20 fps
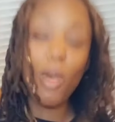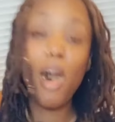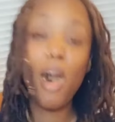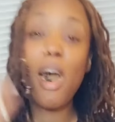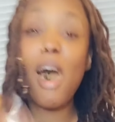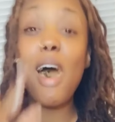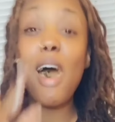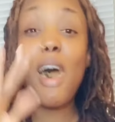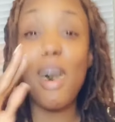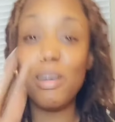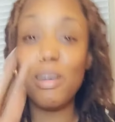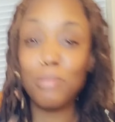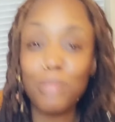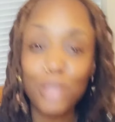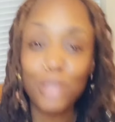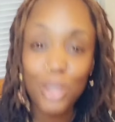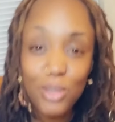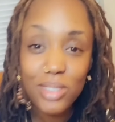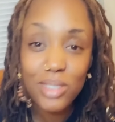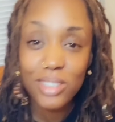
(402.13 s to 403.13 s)
I'm
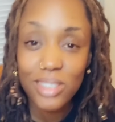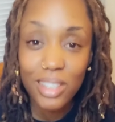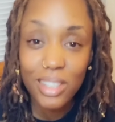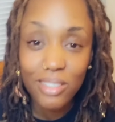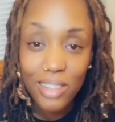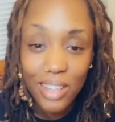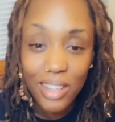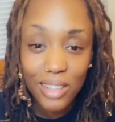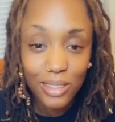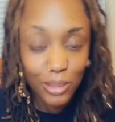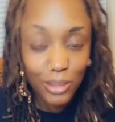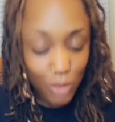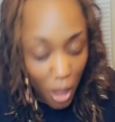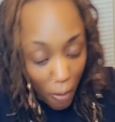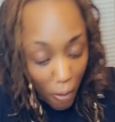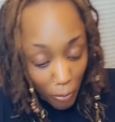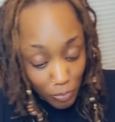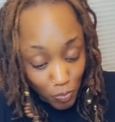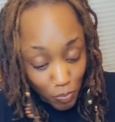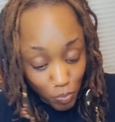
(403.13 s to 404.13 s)
so serious.
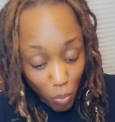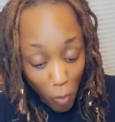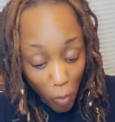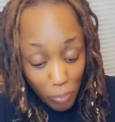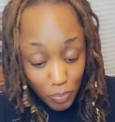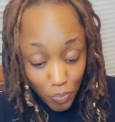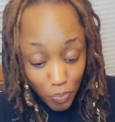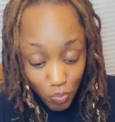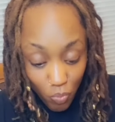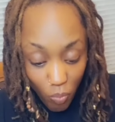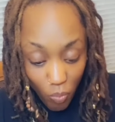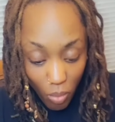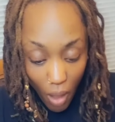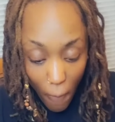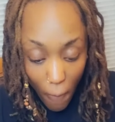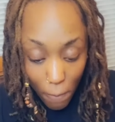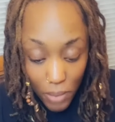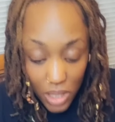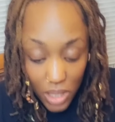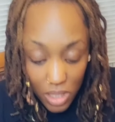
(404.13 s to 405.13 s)

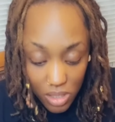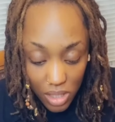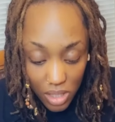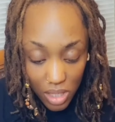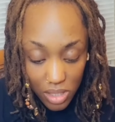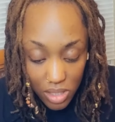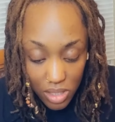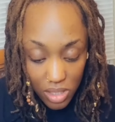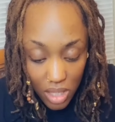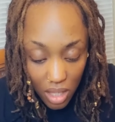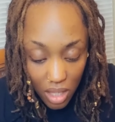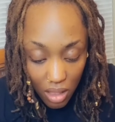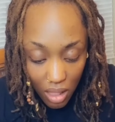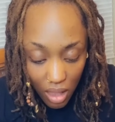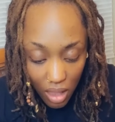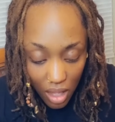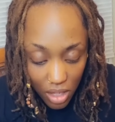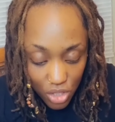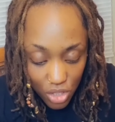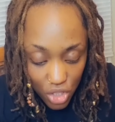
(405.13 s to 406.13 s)
This is
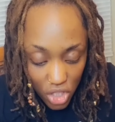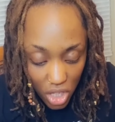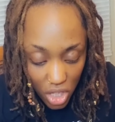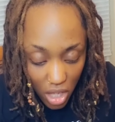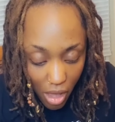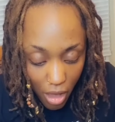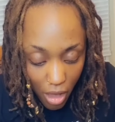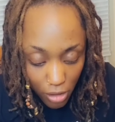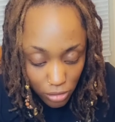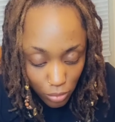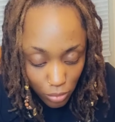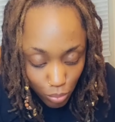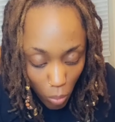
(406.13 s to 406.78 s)
delicious.